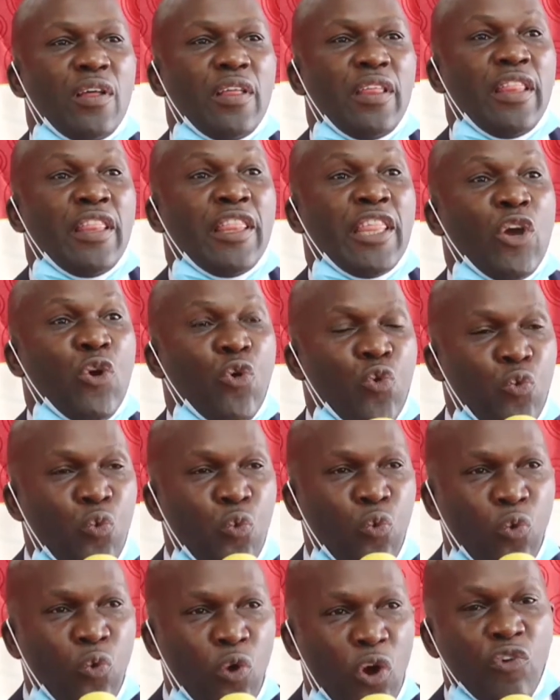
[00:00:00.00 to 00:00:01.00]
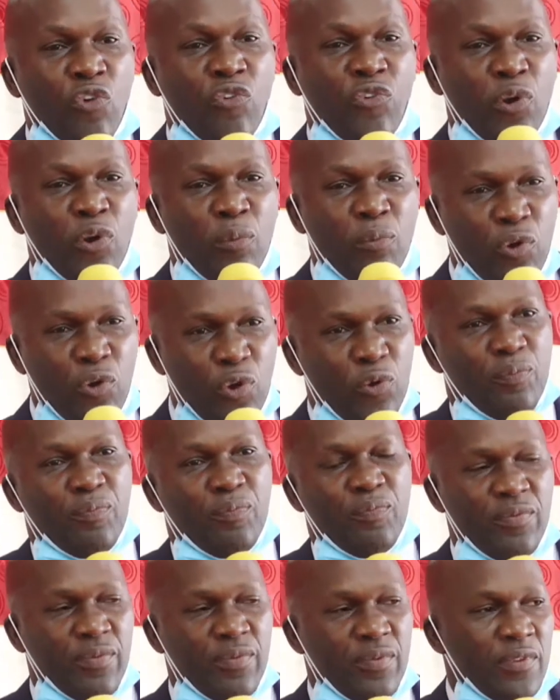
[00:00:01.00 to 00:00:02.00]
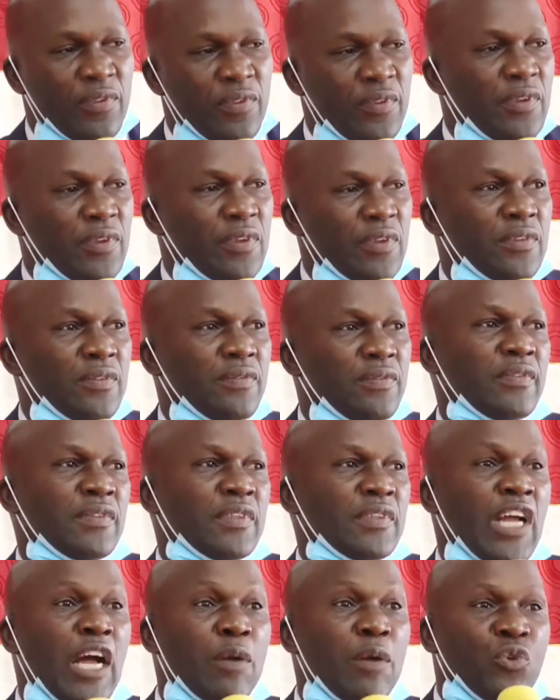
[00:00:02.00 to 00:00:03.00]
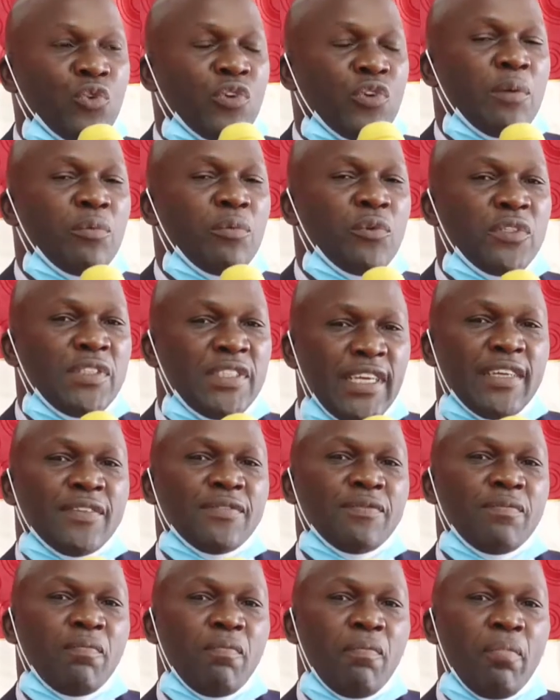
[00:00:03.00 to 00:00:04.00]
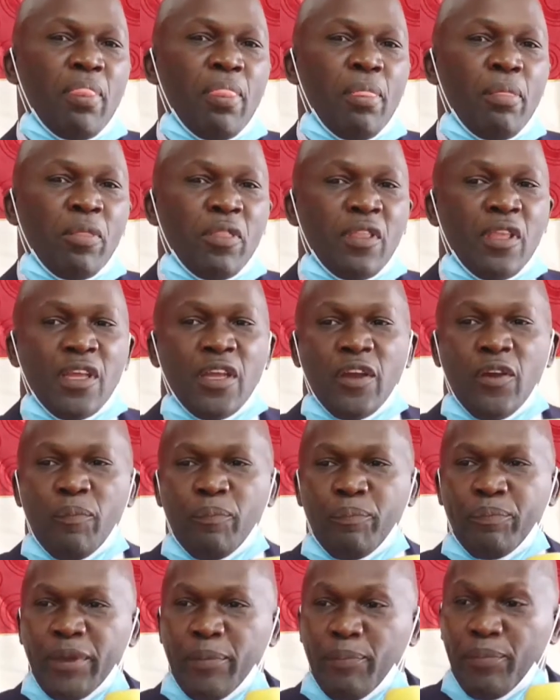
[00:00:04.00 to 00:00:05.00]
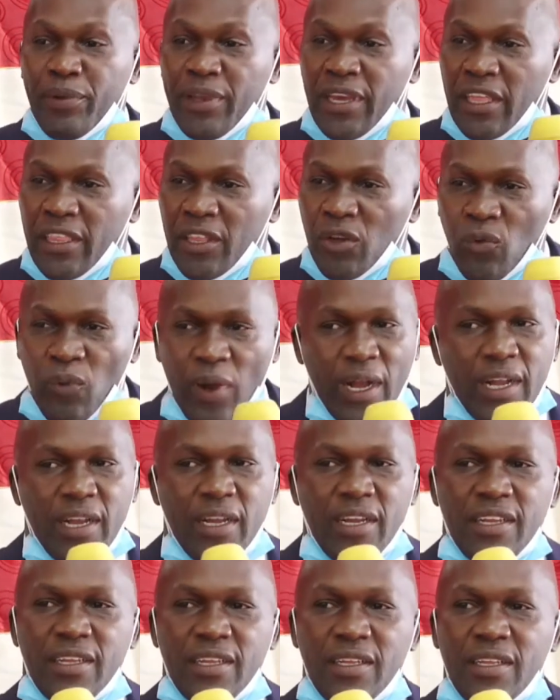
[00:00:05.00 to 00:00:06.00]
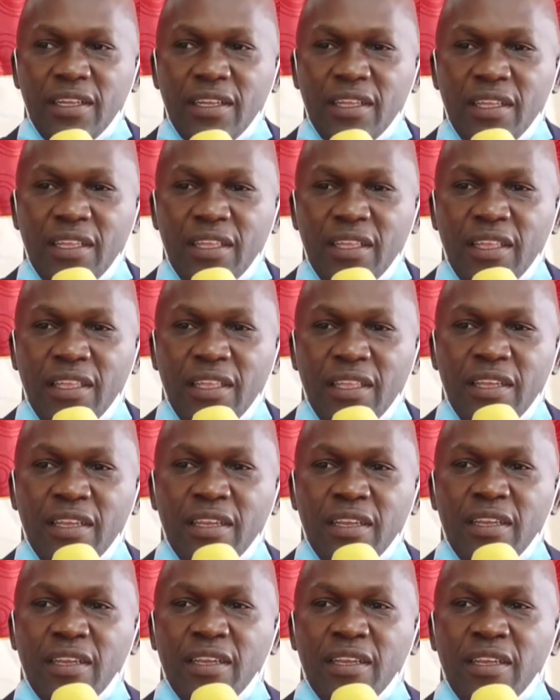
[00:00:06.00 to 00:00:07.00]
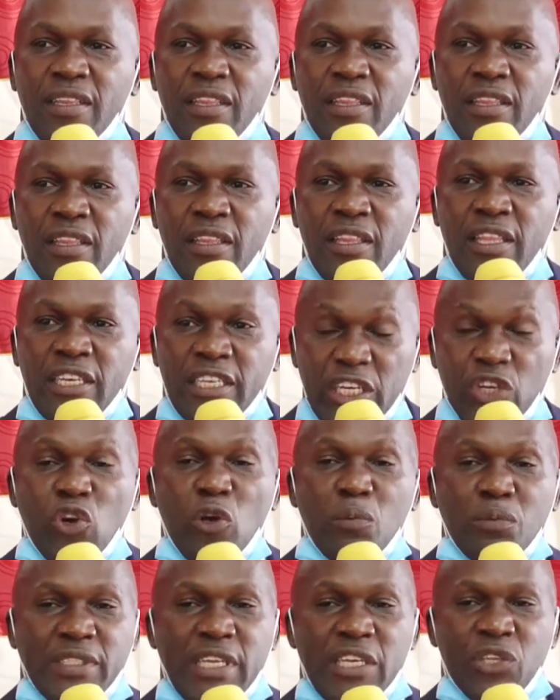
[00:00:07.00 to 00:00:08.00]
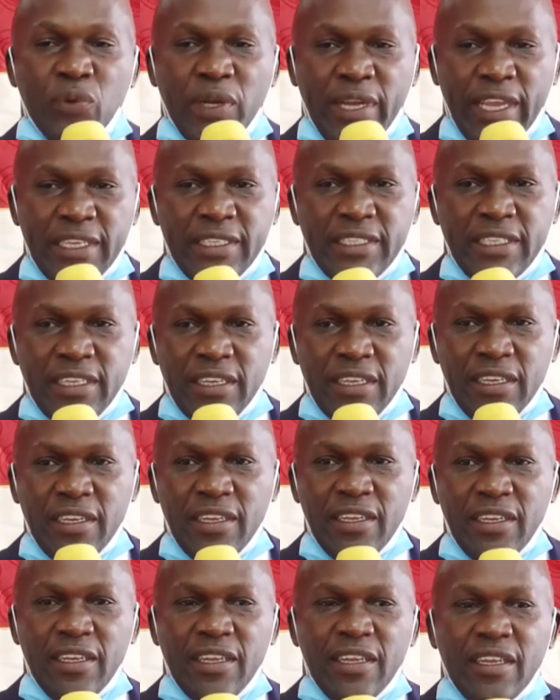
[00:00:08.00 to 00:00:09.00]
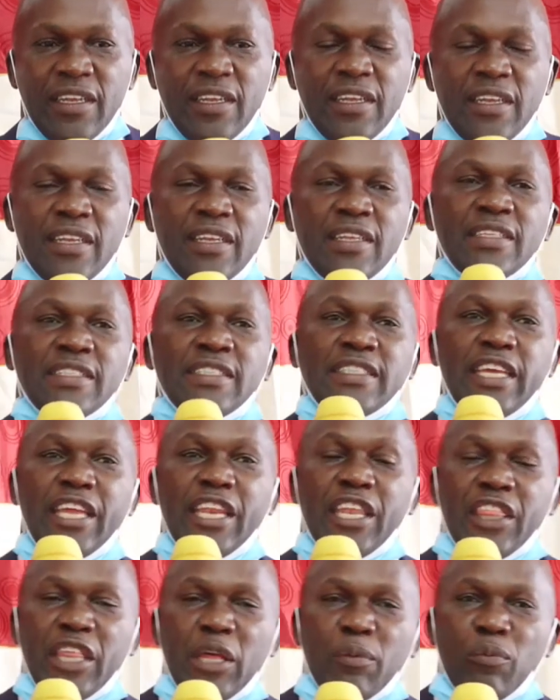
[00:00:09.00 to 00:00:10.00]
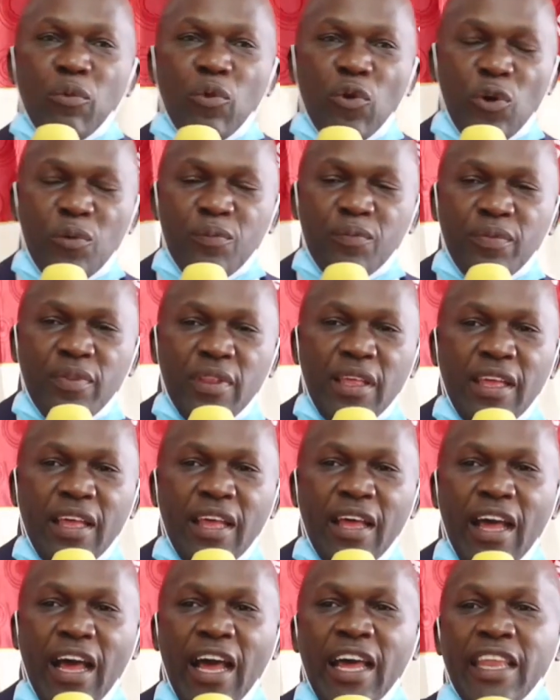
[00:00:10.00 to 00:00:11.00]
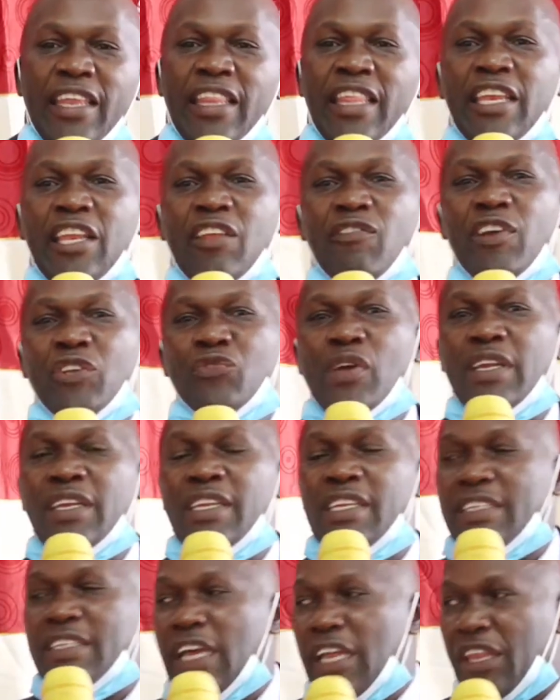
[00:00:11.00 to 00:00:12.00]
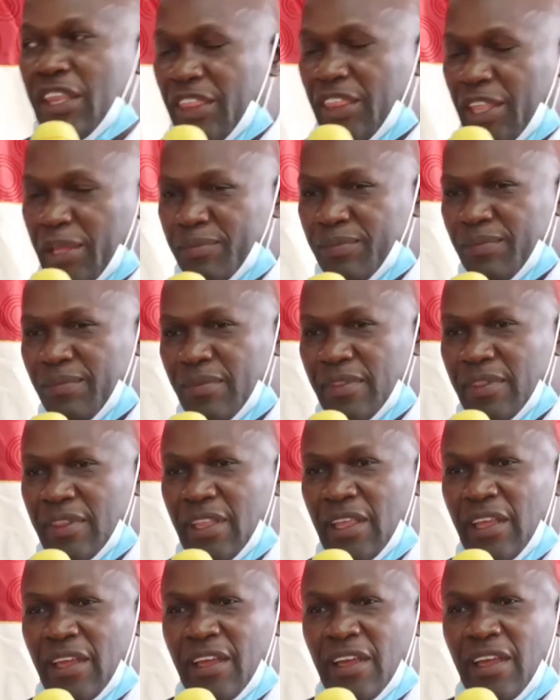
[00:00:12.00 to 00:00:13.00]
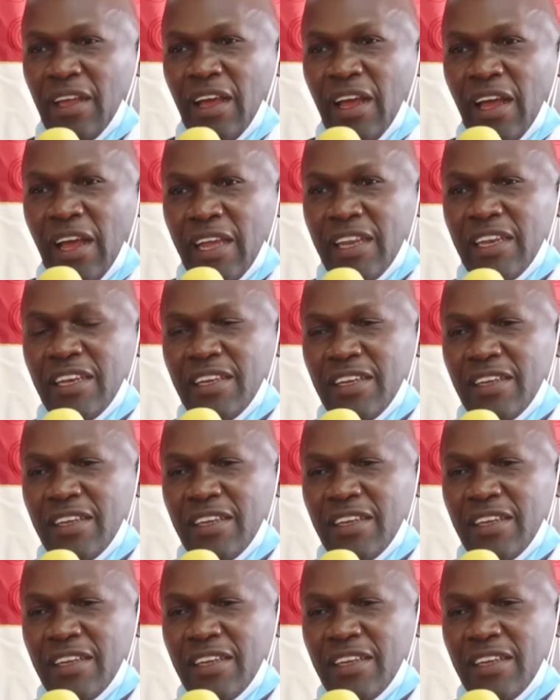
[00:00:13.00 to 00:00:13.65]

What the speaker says: They would walk from home, come to Kabojja, prepare the work, the take-homes that you are getting, send them home, and then eventually return them and